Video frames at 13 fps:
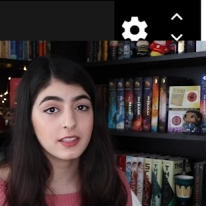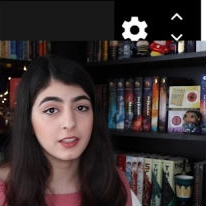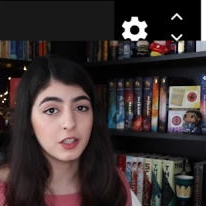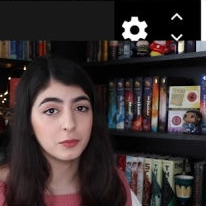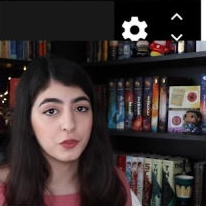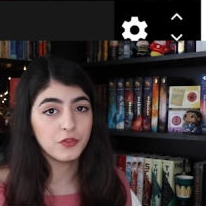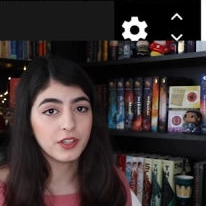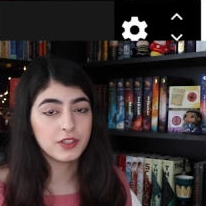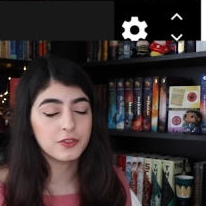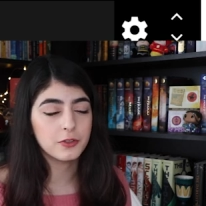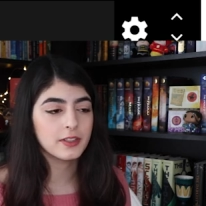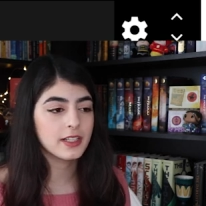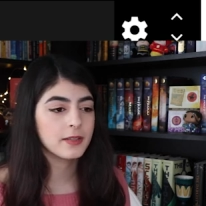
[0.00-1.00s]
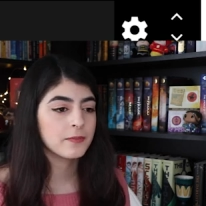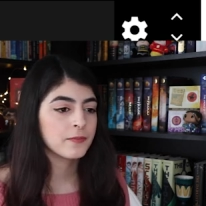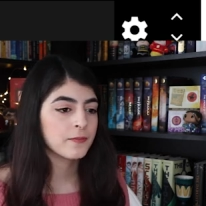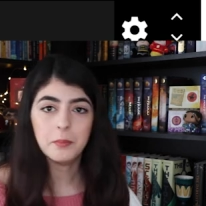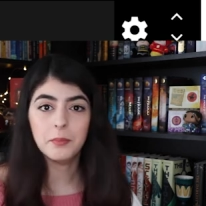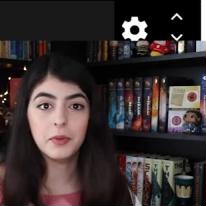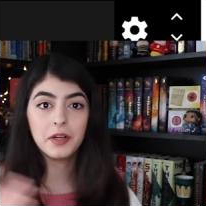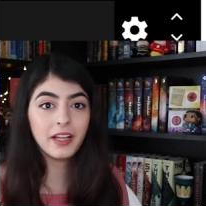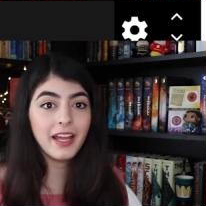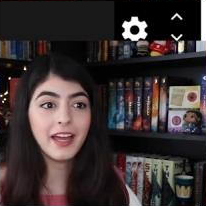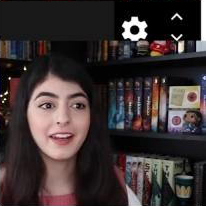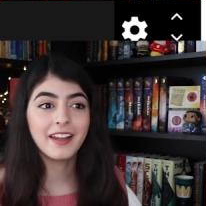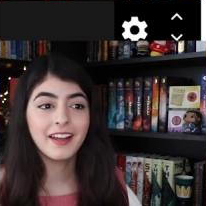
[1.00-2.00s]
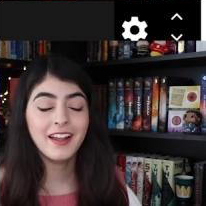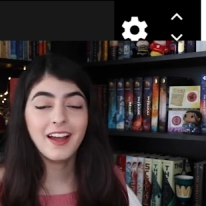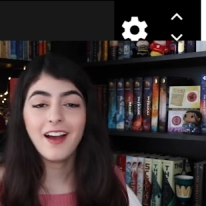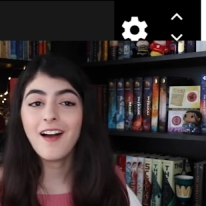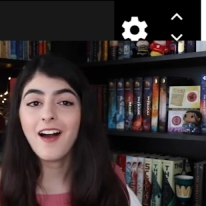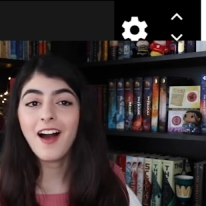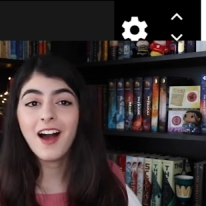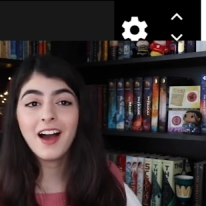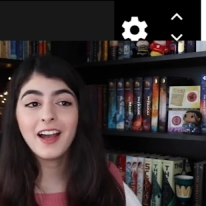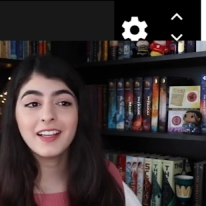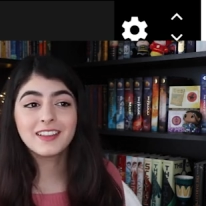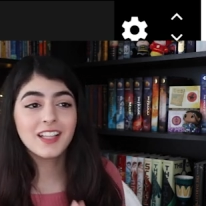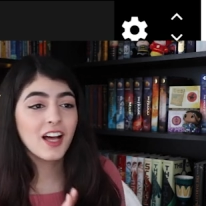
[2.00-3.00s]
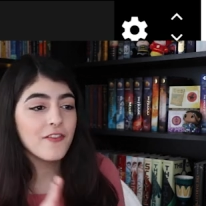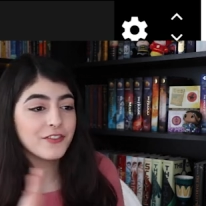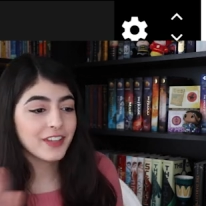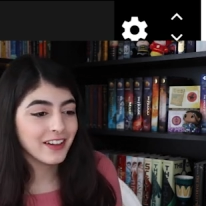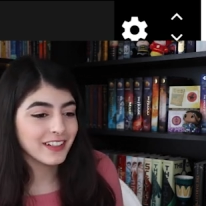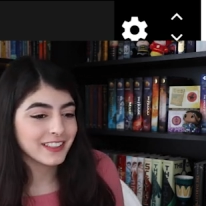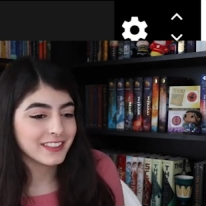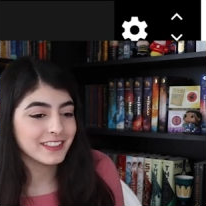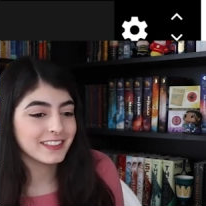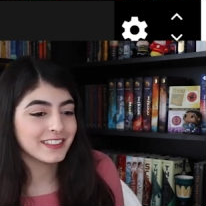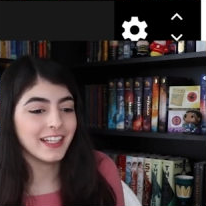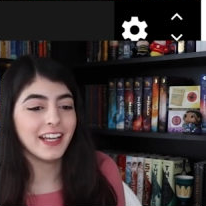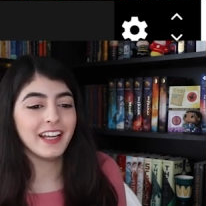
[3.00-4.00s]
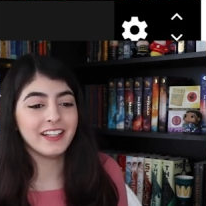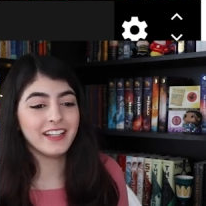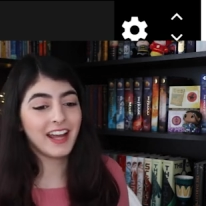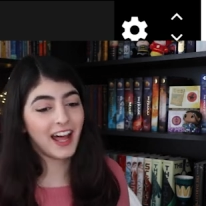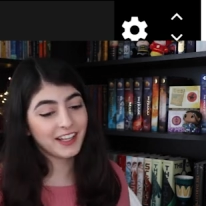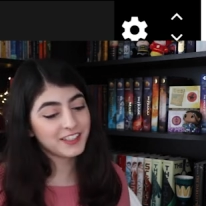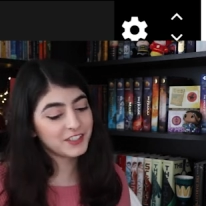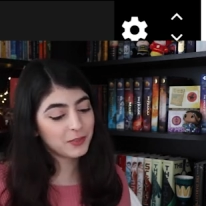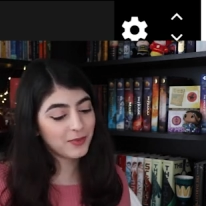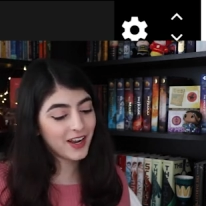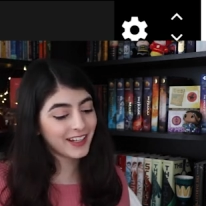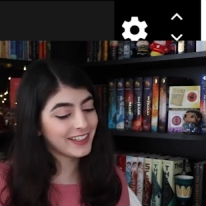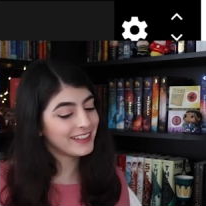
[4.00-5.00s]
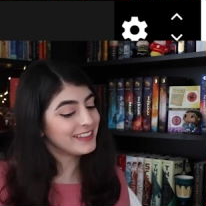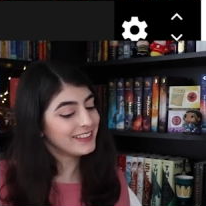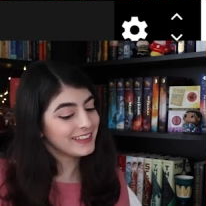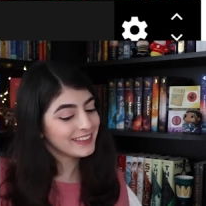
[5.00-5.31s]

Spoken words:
slow-moving story. But again, I love characters, and Alexander Bracken